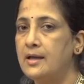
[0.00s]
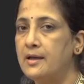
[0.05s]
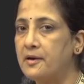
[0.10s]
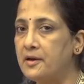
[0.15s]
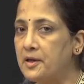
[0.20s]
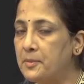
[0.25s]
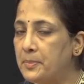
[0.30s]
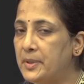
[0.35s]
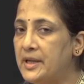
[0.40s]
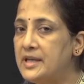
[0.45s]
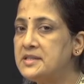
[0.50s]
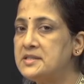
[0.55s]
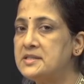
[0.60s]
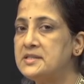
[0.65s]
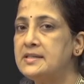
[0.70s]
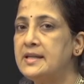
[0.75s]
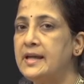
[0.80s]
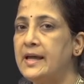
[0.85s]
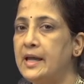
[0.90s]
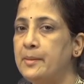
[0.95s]

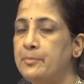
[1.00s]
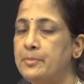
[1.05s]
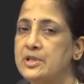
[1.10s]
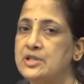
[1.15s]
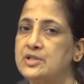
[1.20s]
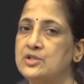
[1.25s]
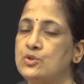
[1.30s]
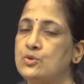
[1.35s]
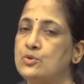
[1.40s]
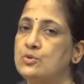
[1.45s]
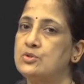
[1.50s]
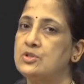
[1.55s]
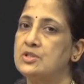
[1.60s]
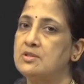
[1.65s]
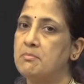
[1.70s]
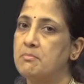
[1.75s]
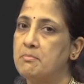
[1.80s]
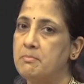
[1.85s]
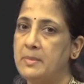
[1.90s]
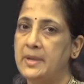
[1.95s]
repeated
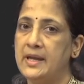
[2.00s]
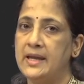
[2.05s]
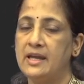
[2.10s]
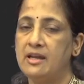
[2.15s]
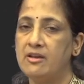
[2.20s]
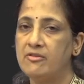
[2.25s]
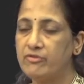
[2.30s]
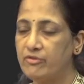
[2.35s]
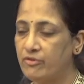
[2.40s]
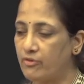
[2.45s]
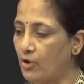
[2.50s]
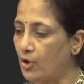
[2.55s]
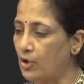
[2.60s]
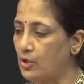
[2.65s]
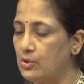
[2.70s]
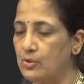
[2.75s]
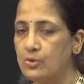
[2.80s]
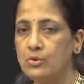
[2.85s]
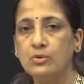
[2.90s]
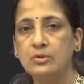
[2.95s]
episodes may
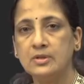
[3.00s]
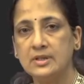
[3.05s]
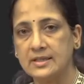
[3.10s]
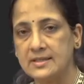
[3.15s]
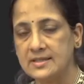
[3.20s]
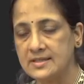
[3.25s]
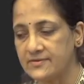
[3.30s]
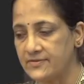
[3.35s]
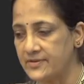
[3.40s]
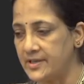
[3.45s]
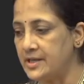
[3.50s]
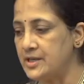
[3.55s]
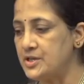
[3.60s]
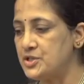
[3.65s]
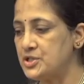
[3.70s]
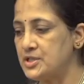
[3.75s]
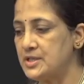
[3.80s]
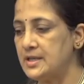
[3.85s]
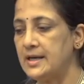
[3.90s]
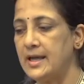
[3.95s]
follow this
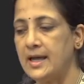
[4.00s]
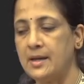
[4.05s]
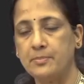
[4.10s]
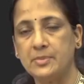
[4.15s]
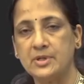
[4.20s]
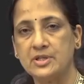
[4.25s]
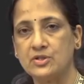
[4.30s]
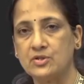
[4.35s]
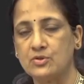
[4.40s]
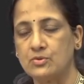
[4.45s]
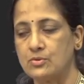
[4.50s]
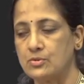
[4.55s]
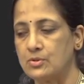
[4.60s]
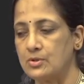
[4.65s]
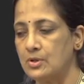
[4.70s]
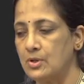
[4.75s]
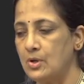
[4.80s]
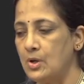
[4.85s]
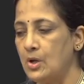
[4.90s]
initial episode.